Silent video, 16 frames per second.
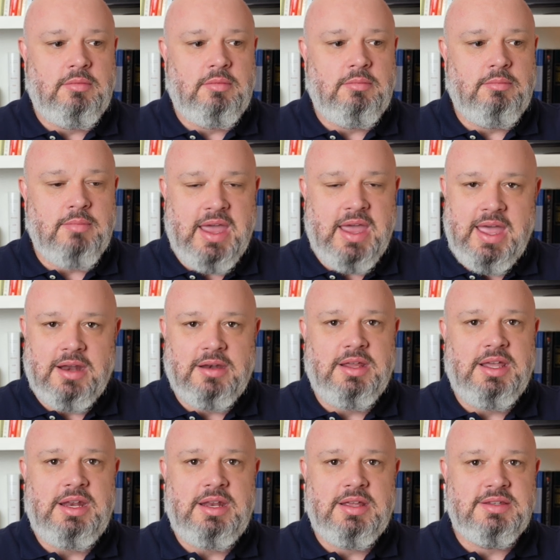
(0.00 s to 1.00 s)
man,
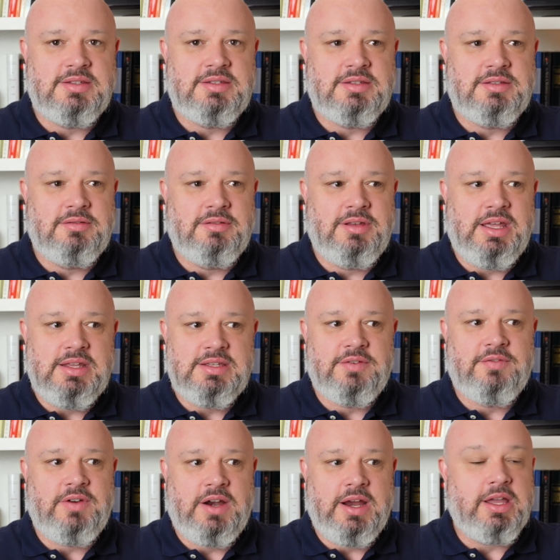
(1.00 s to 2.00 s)
it is a
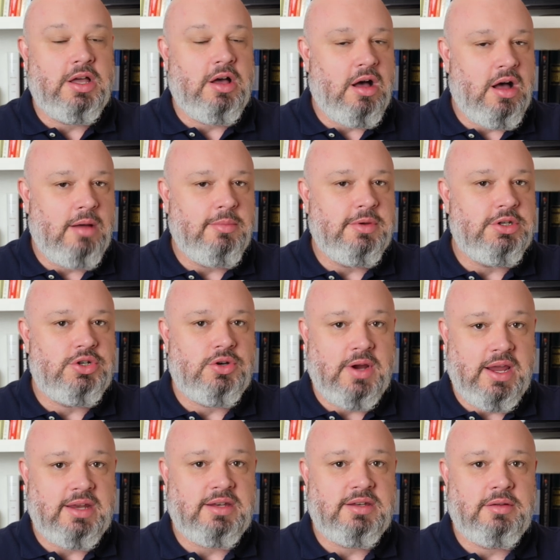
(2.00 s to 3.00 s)
very common
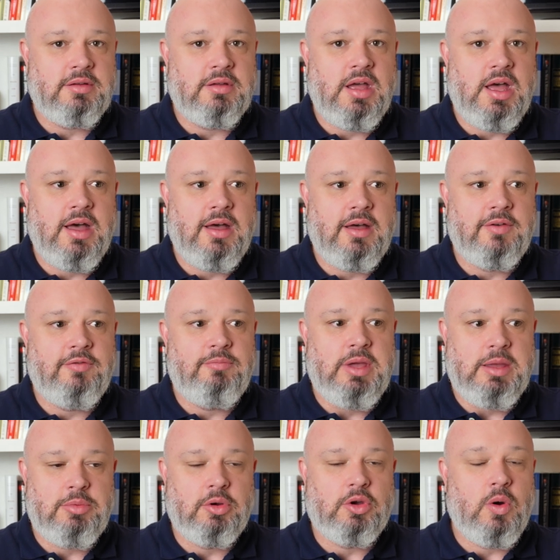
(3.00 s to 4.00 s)
trait of
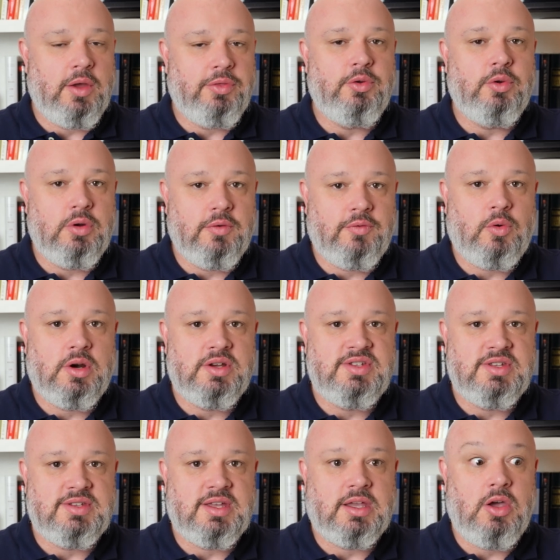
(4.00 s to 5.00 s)
people going through divorce,
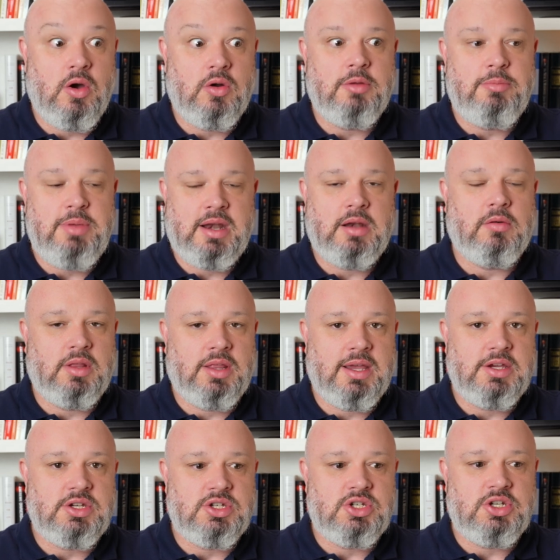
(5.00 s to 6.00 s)
is a codependent
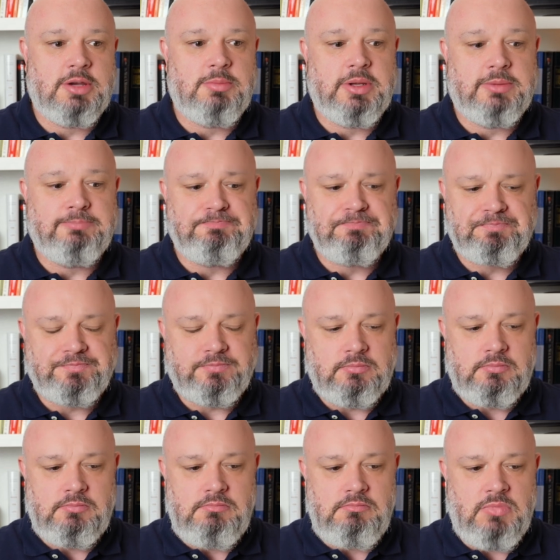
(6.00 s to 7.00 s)
relationship
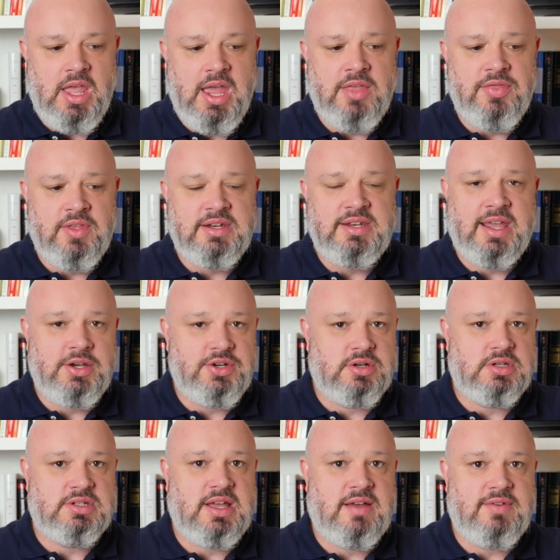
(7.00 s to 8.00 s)
and the
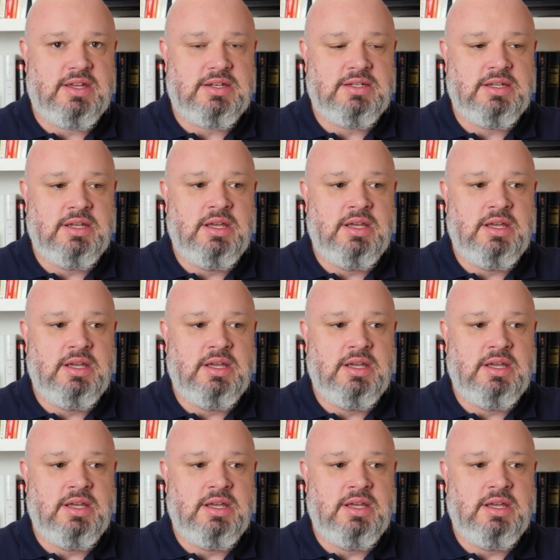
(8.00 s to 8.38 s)
dangers of it.